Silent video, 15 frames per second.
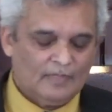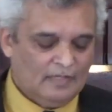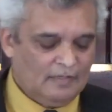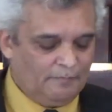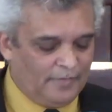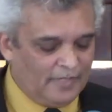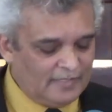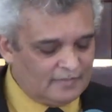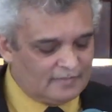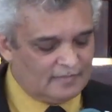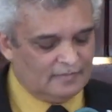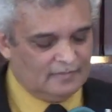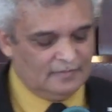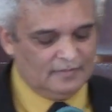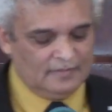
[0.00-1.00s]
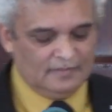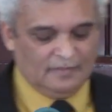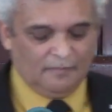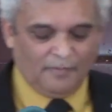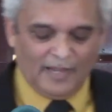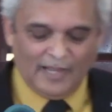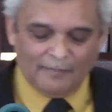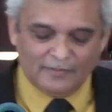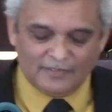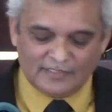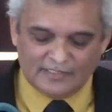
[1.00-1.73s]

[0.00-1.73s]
But the Bible